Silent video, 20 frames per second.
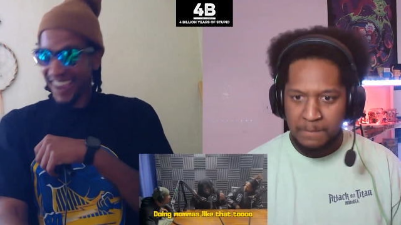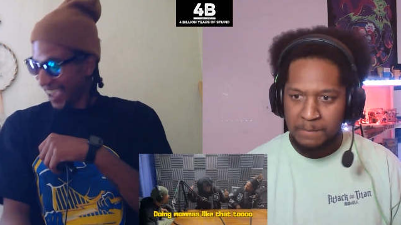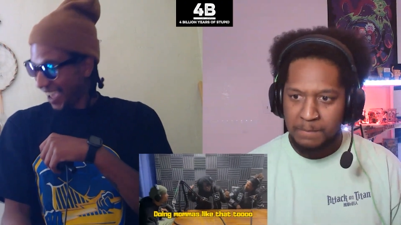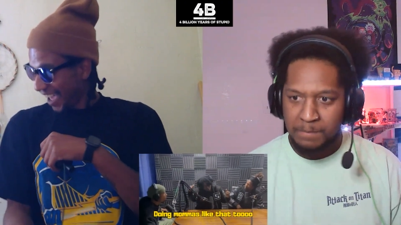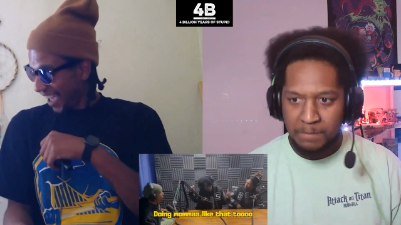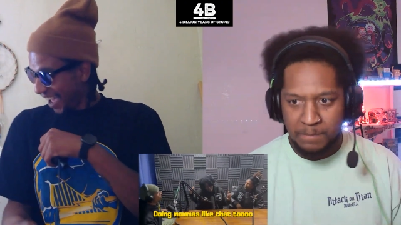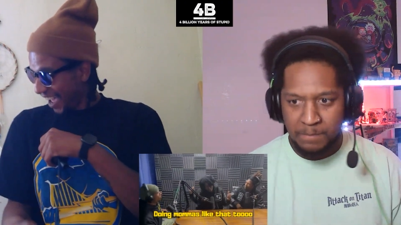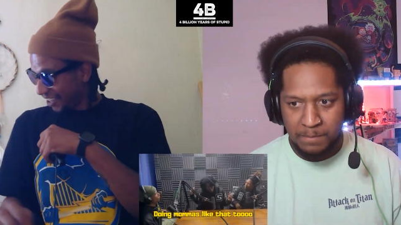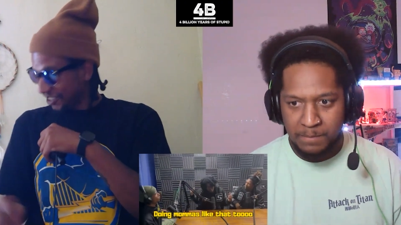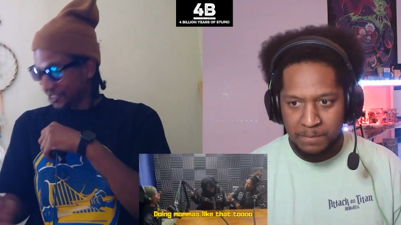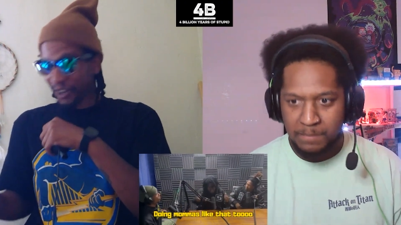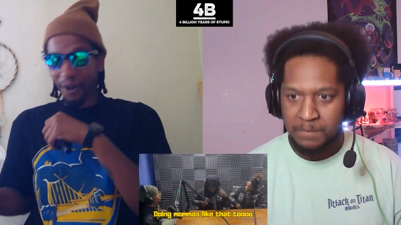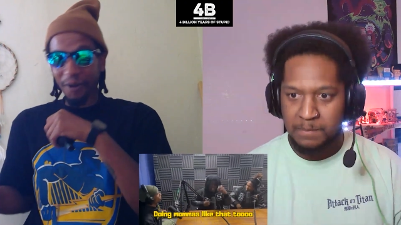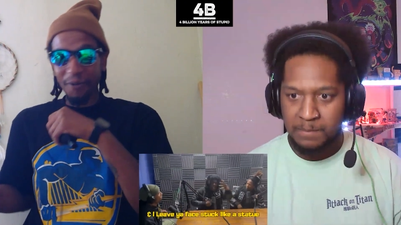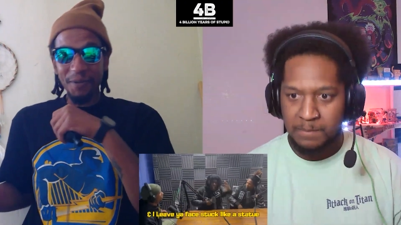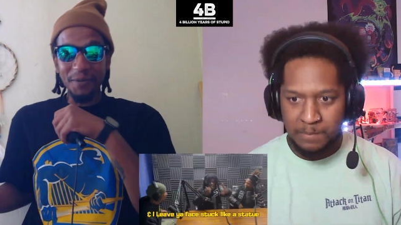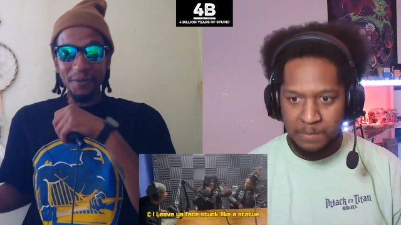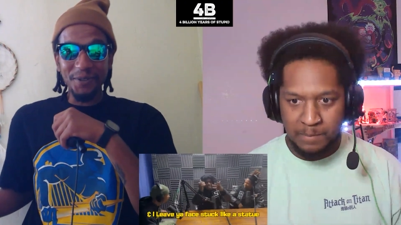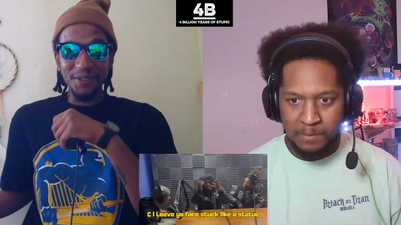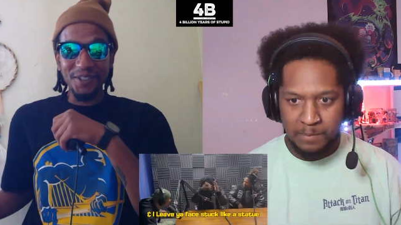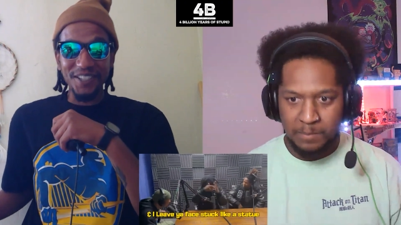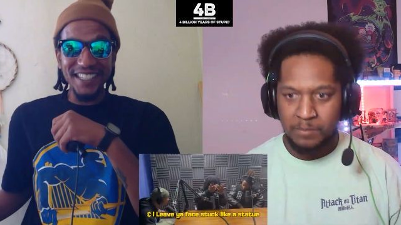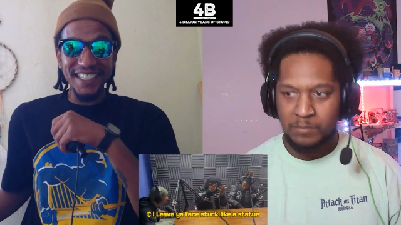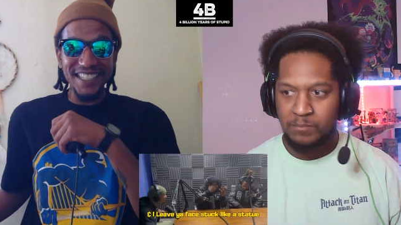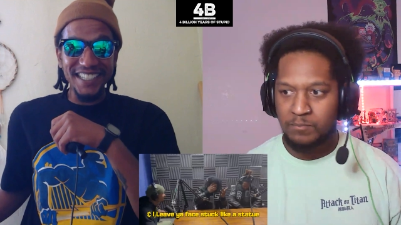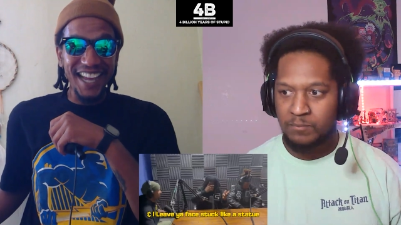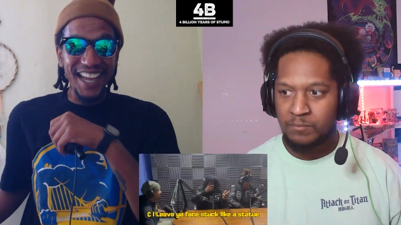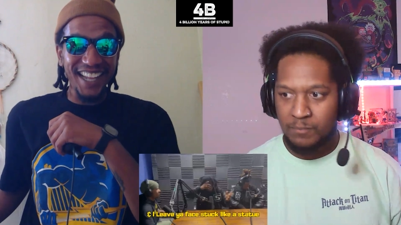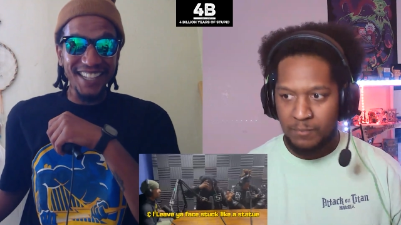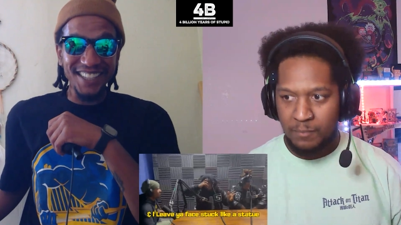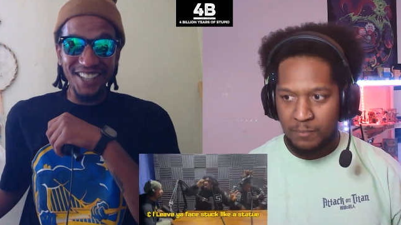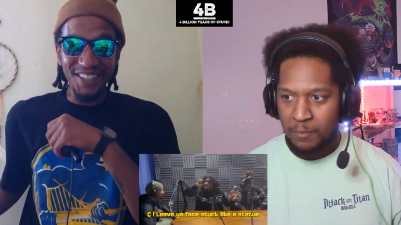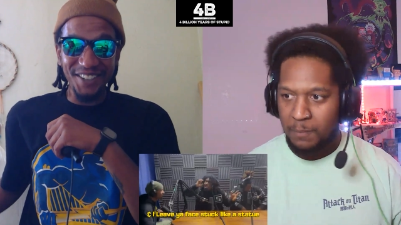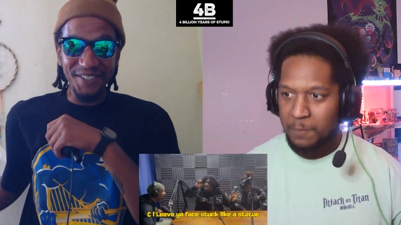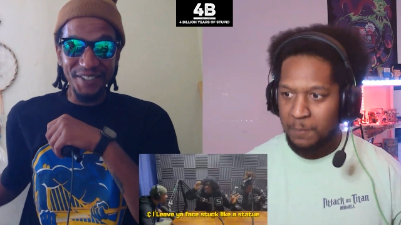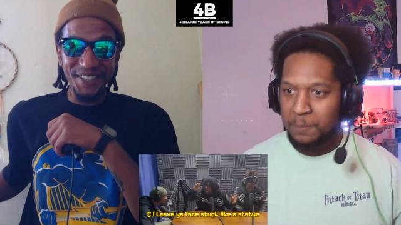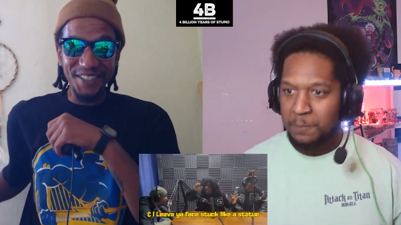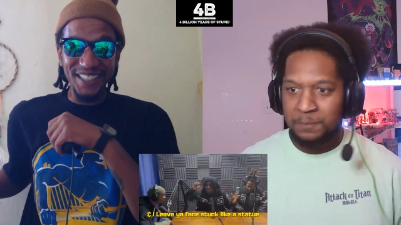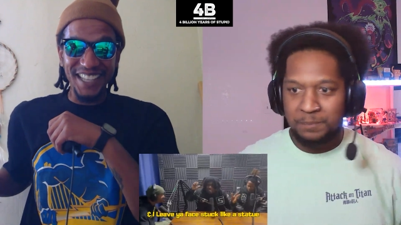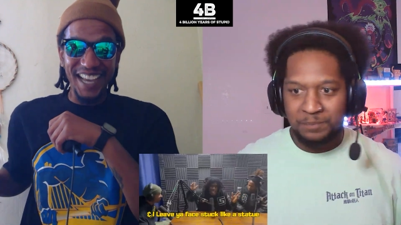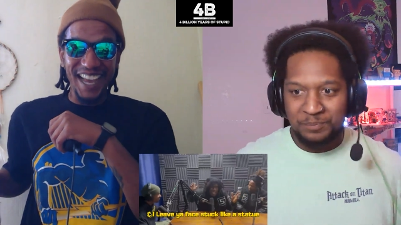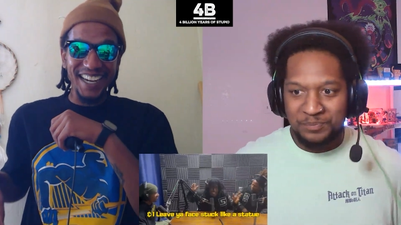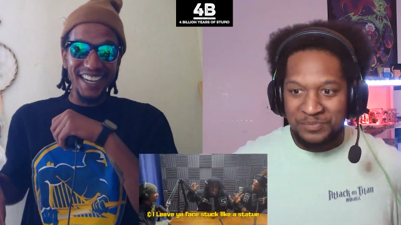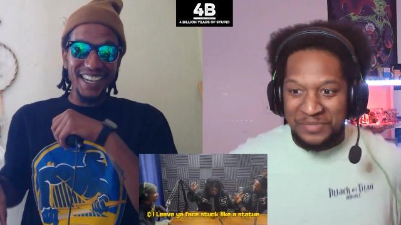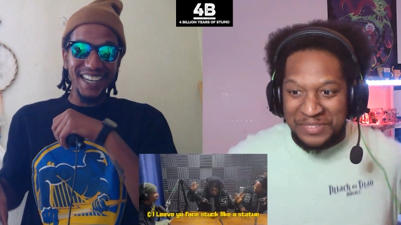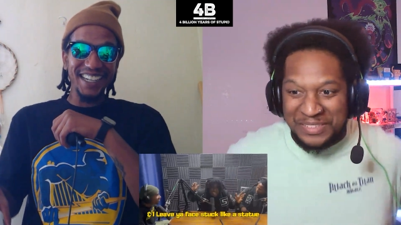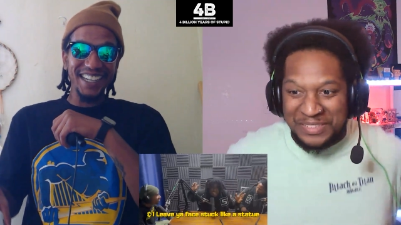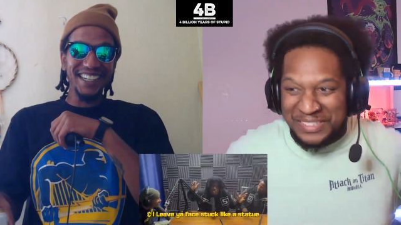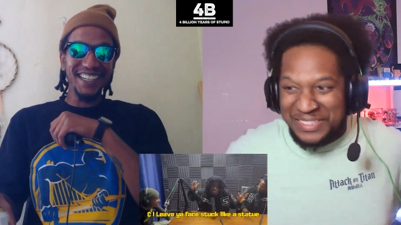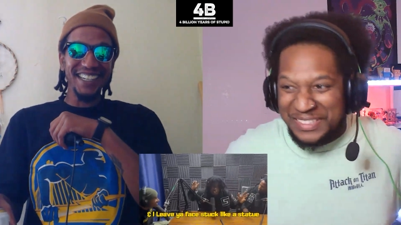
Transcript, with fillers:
Speaker 1: I thought we was it. I thought we was out of here.